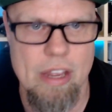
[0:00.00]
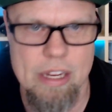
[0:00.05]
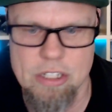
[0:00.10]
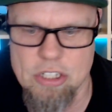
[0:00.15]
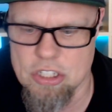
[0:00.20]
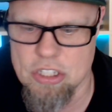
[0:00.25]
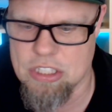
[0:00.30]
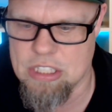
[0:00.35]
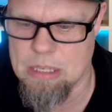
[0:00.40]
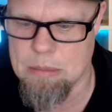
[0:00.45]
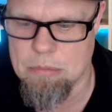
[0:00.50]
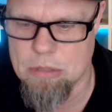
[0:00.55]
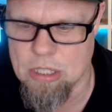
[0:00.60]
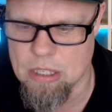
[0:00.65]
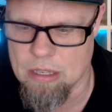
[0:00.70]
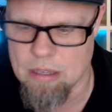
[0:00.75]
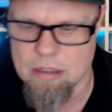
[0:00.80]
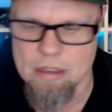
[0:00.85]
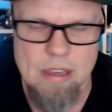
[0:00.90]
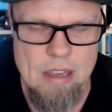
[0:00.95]
It just seemed
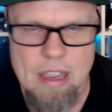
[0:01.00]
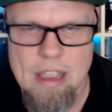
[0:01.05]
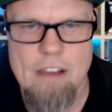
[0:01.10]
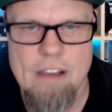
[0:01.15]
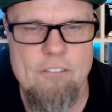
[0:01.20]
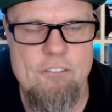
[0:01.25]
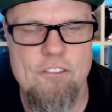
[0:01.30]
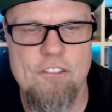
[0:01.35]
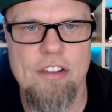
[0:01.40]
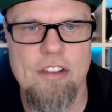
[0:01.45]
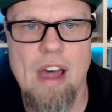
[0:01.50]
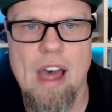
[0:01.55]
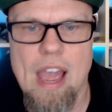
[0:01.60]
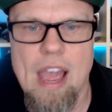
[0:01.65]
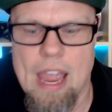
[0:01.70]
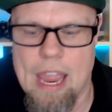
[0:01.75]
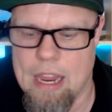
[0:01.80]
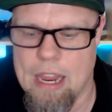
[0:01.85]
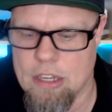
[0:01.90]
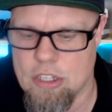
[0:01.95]
to
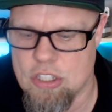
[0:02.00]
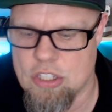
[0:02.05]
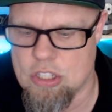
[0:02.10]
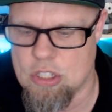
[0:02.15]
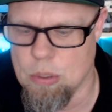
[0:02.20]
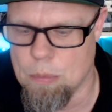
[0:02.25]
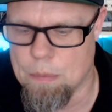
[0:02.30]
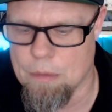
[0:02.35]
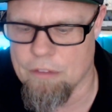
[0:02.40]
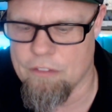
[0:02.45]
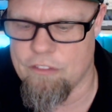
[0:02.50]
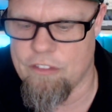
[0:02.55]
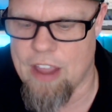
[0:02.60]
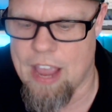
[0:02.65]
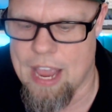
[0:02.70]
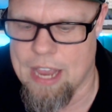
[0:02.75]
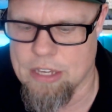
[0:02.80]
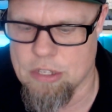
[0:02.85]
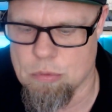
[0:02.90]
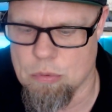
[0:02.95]
fly super
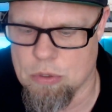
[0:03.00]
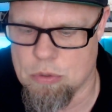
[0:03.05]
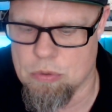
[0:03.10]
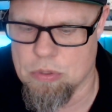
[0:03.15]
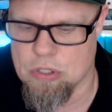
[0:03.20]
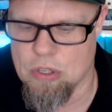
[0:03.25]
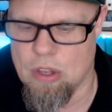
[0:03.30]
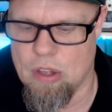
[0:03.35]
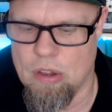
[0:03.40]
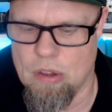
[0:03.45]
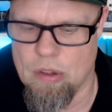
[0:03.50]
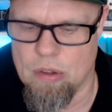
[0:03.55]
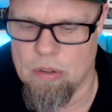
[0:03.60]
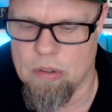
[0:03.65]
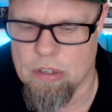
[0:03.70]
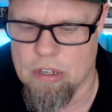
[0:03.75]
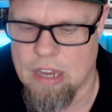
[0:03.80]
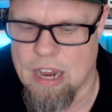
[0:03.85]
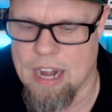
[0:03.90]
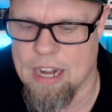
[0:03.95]
fast, which was all
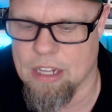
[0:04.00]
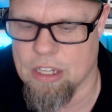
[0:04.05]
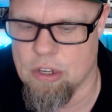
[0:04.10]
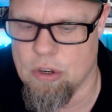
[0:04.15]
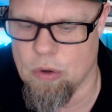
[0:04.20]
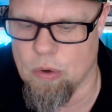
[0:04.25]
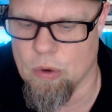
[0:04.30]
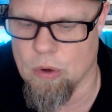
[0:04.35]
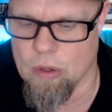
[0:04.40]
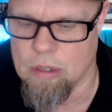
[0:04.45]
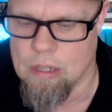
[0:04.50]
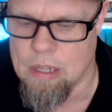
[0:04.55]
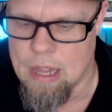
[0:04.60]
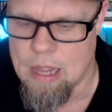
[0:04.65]
kind of cool.